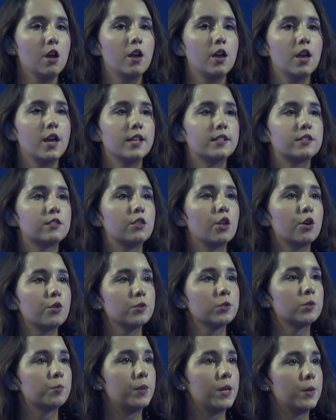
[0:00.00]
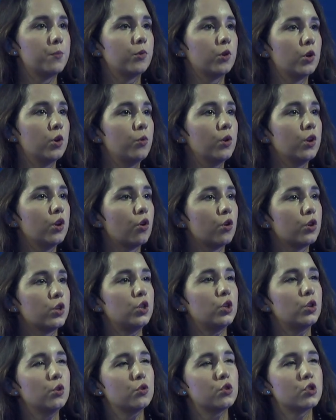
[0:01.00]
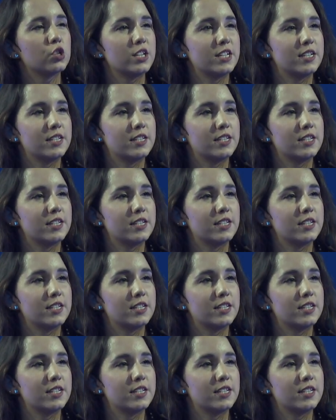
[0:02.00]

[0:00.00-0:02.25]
It's those people who are not usually